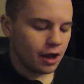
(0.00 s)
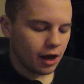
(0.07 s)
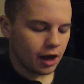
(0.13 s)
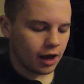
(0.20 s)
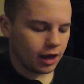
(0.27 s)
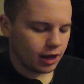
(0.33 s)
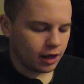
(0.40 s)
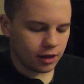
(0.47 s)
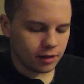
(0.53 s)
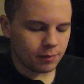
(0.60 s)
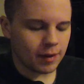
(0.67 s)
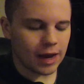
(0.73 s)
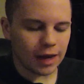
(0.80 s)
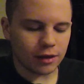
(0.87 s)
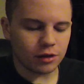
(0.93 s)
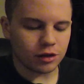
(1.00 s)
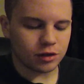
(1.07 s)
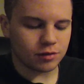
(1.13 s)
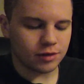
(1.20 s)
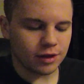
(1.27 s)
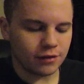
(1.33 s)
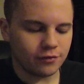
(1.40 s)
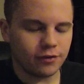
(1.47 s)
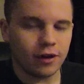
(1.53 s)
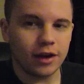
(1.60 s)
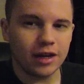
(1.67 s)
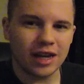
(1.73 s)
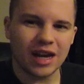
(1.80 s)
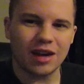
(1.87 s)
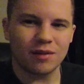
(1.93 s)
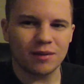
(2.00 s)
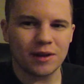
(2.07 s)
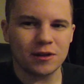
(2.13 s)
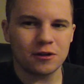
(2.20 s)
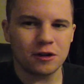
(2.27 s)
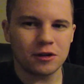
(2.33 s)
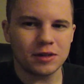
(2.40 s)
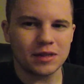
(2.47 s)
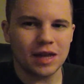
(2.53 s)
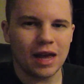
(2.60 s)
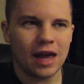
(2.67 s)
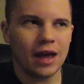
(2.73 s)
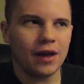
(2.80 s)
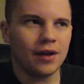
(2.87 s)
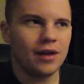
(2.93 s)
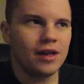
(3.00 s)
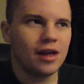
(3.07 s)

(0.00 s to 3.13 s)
The back looks really fun, kind of retro style,